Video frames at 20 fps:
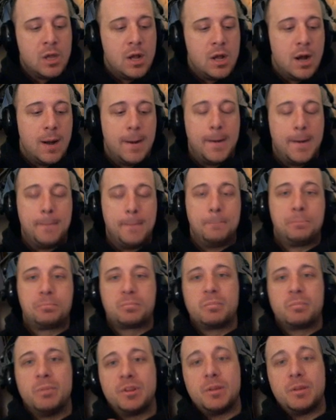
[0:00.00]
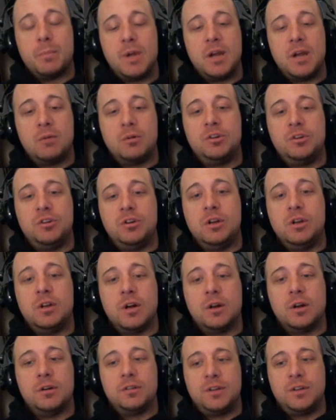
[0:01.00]
But the main ones you need to
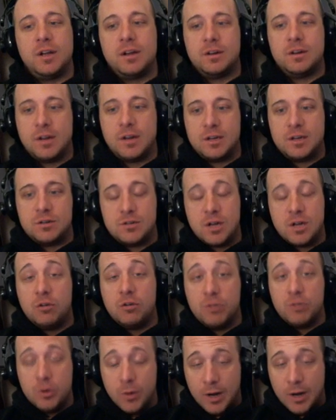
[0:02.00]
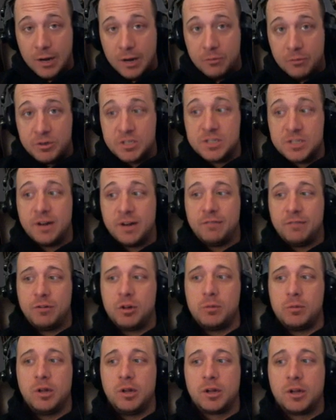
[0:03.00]
understand is I use LVUI, which is not
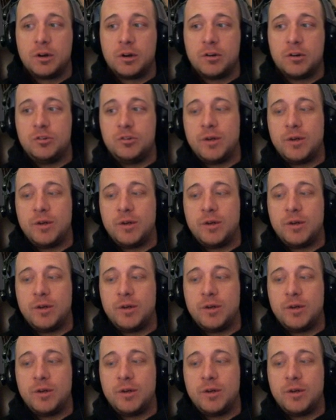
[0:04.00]
available on Curse.